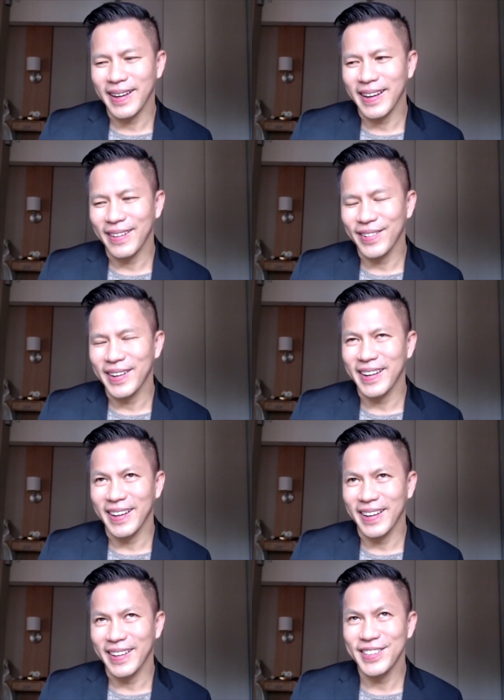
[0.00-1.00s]
when
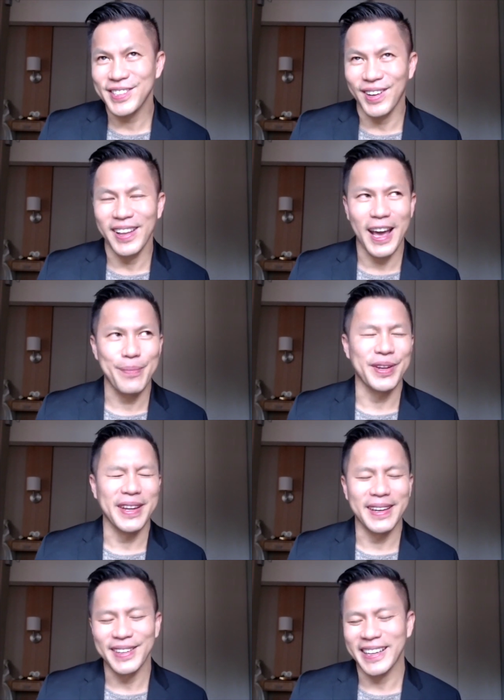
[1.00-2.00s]
this all happened,
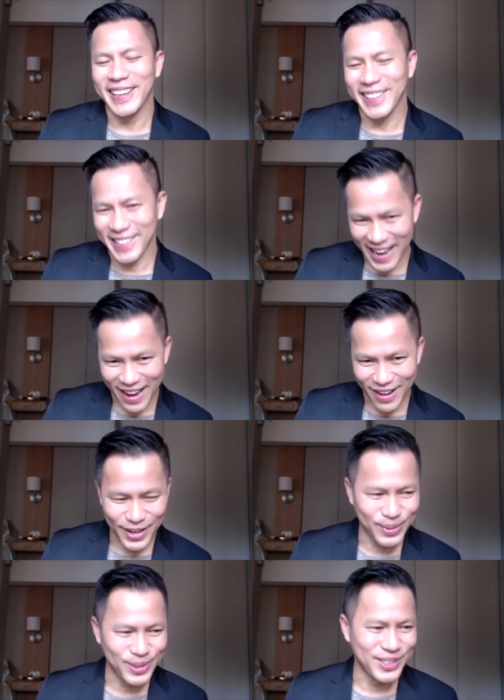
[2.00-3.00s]
and looking at it now a
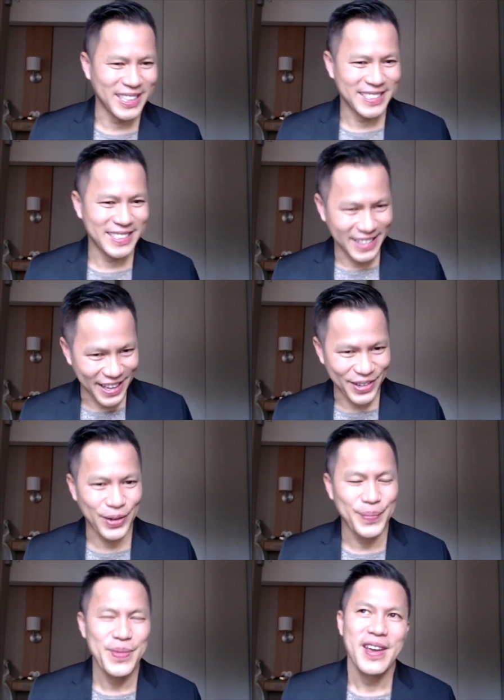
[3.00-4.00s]
couple of days later,
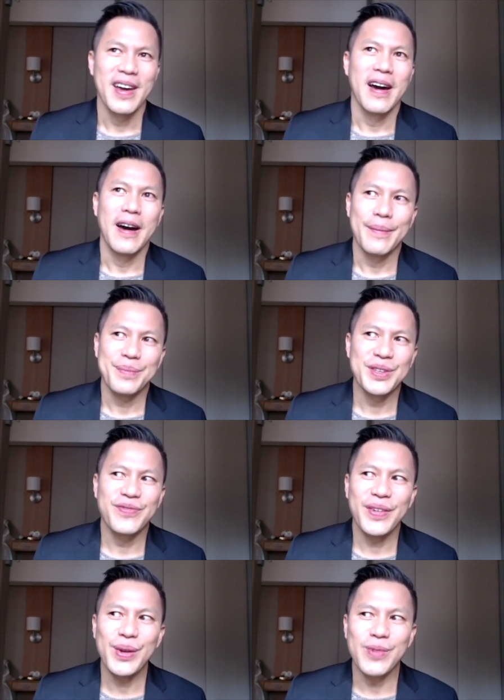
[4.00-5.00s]
it's
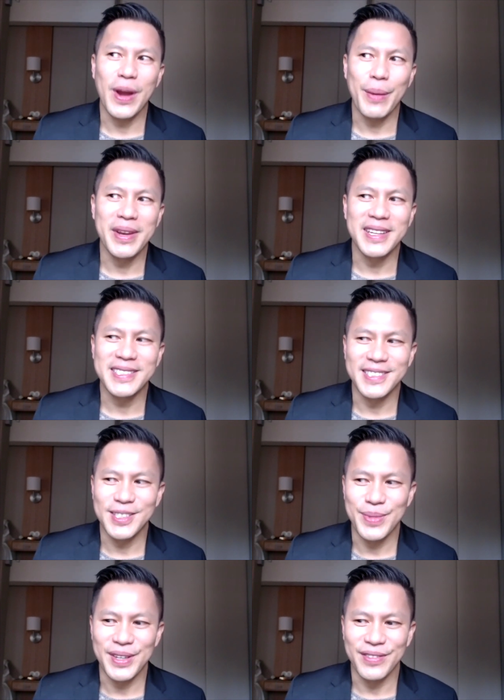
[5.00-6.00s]
very reminiscent to
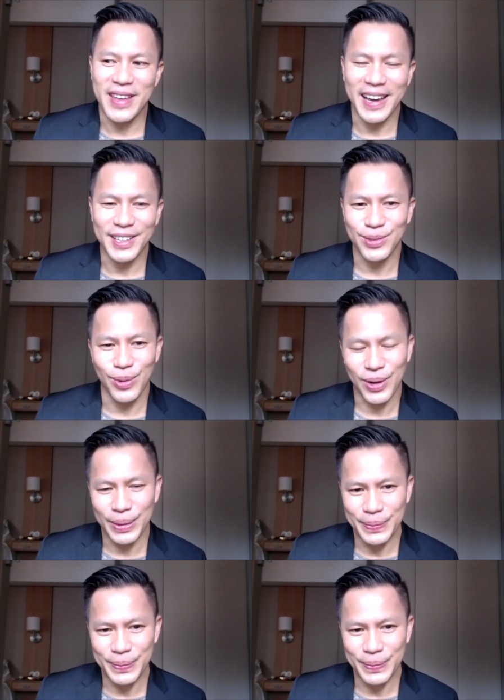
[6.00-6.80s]
me of the hash war.